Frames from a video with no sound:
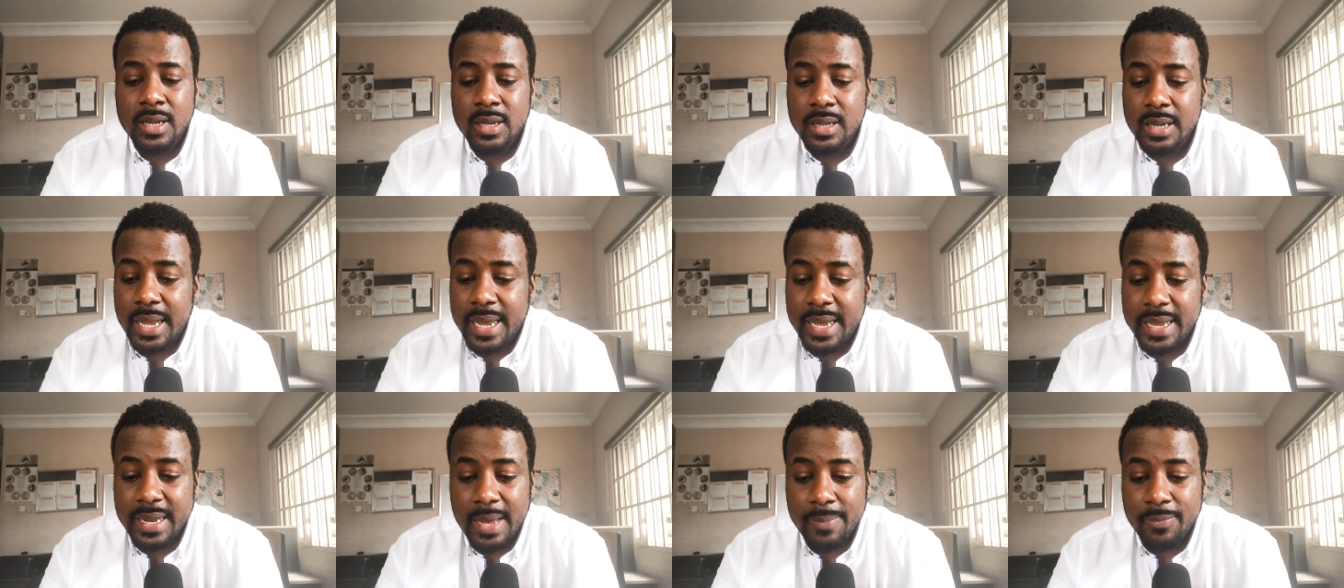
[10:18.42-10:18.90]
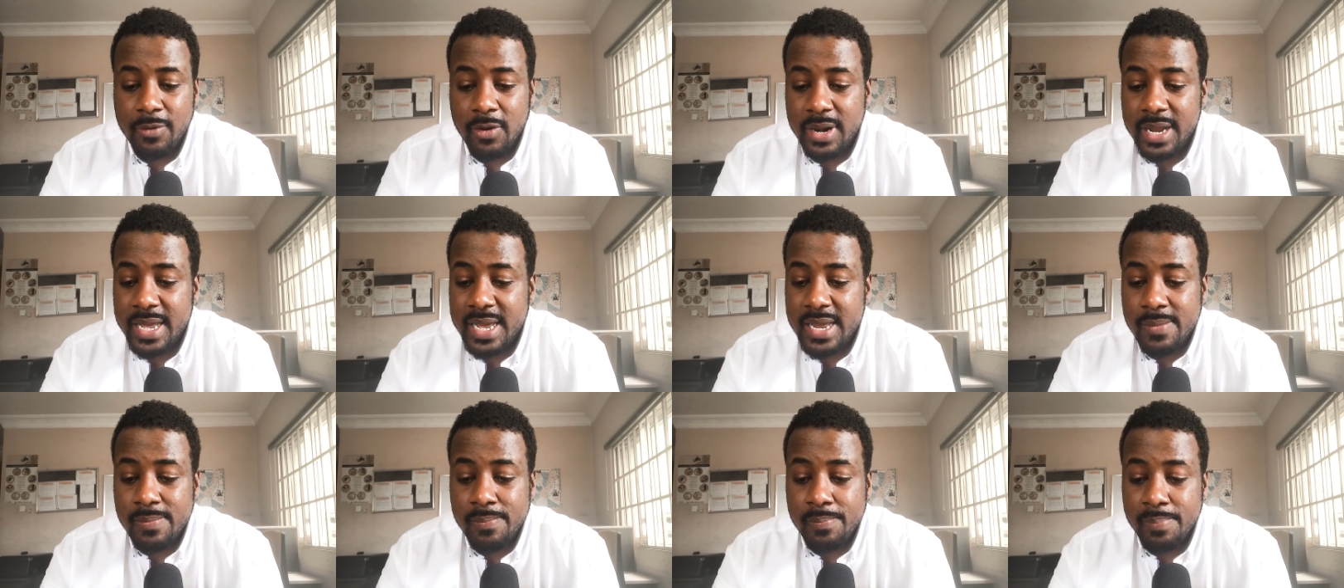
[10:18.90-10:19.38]
They kept on
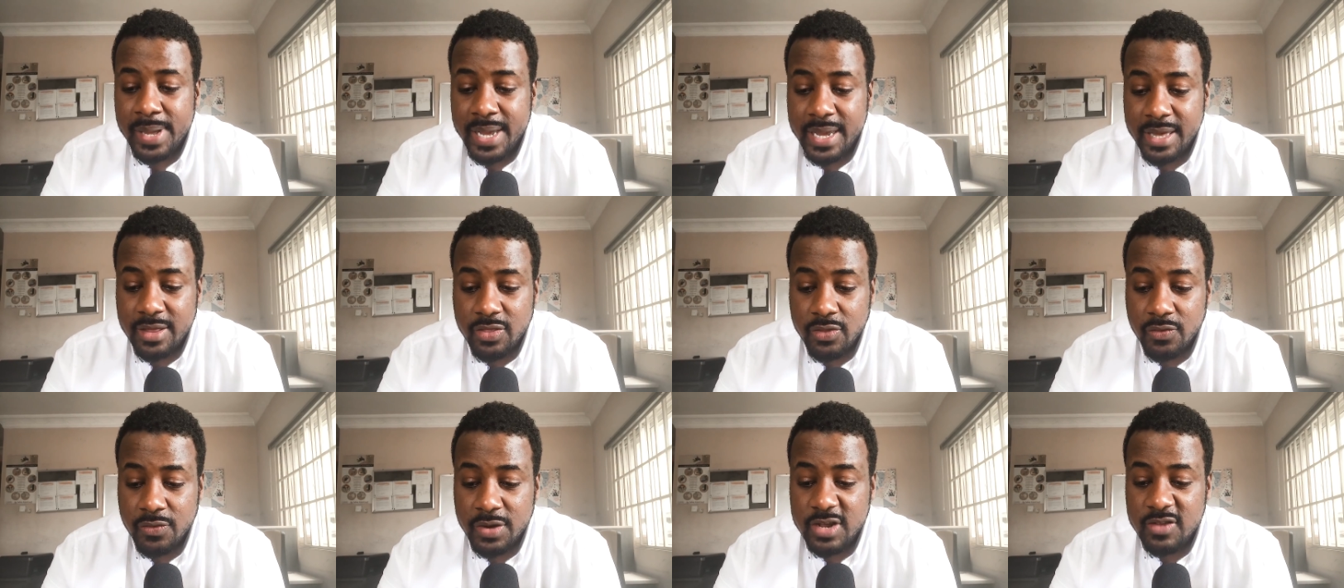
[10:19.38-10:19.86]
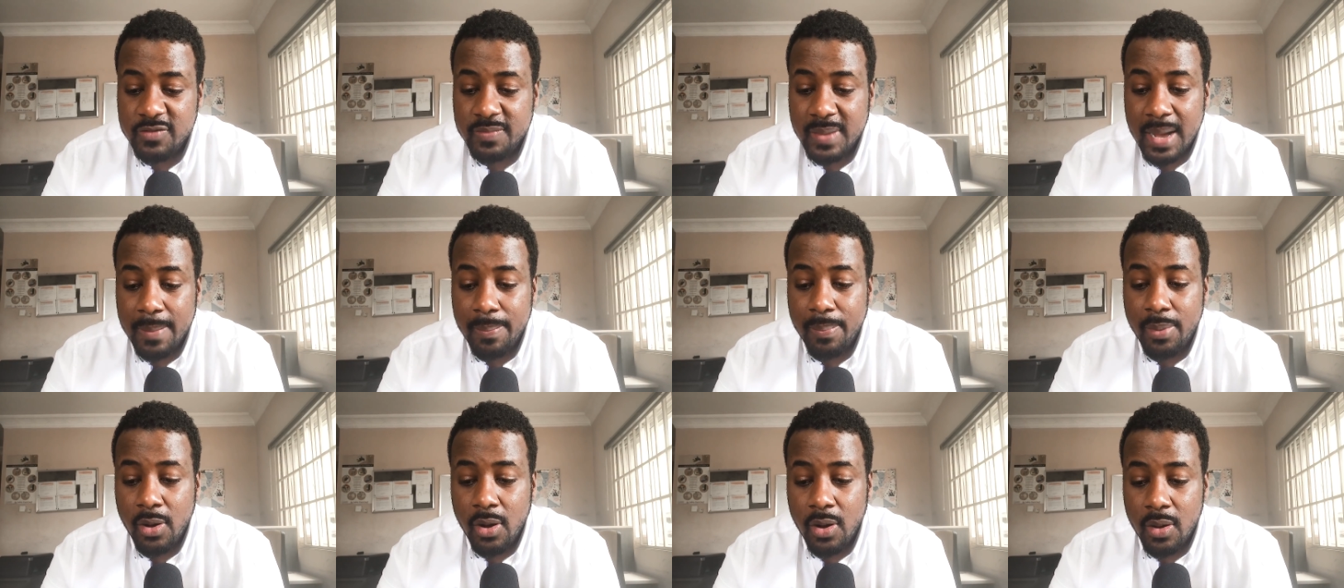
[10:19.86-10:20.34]
hitting big threes
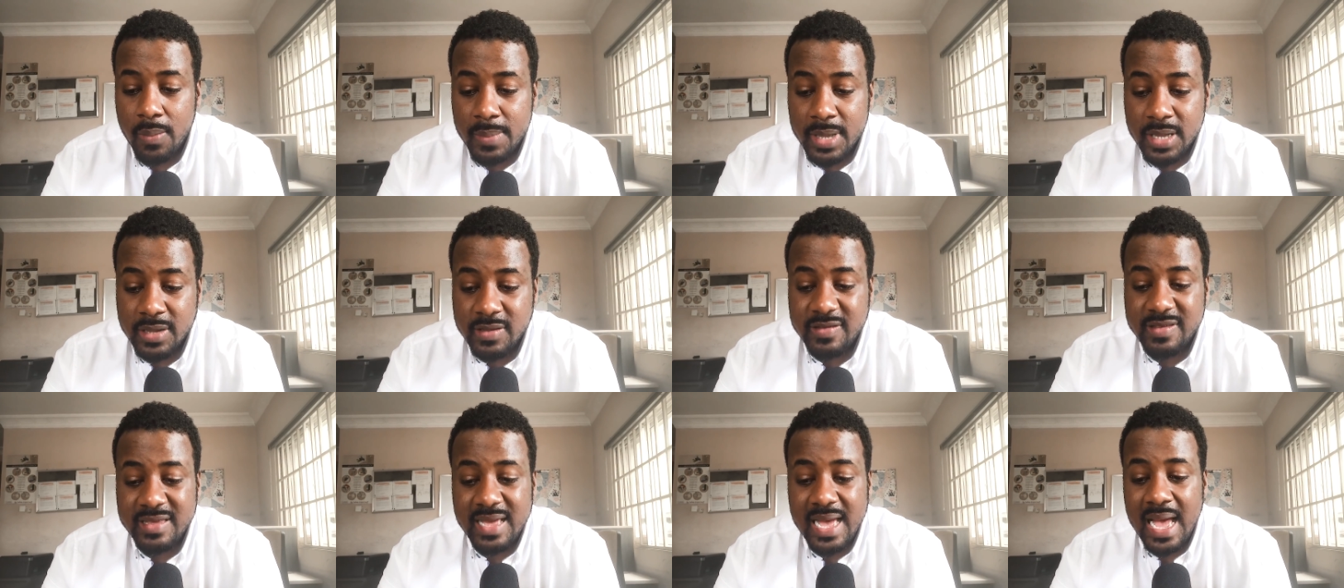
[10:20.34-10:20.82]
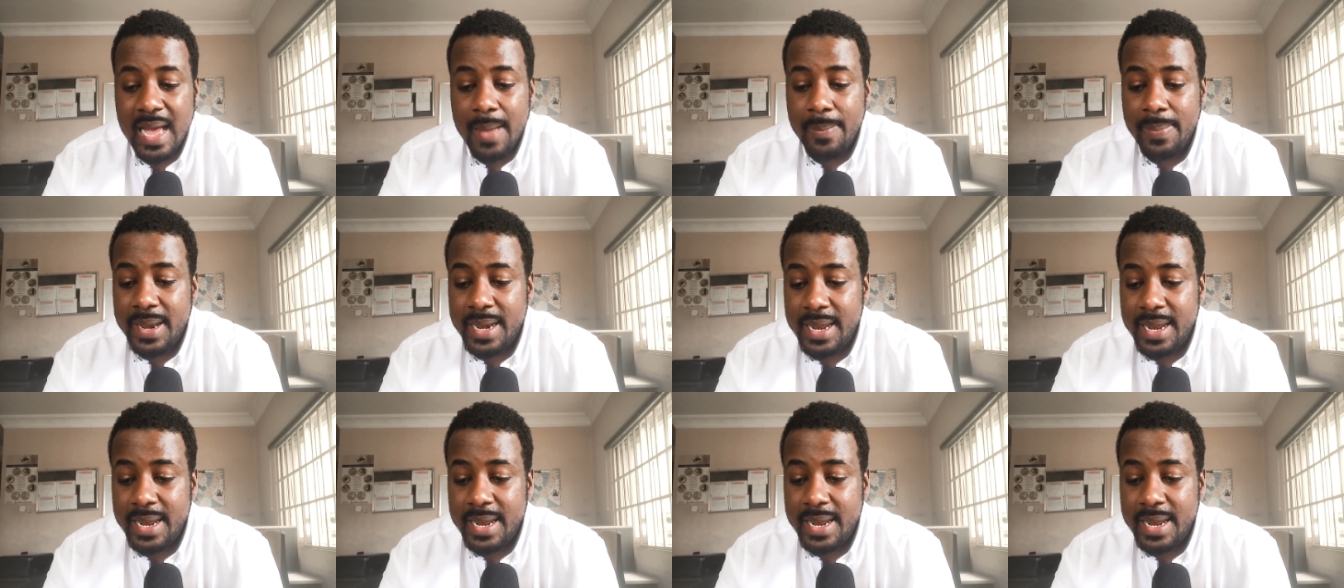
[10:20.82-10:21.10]
by Paul Millsap,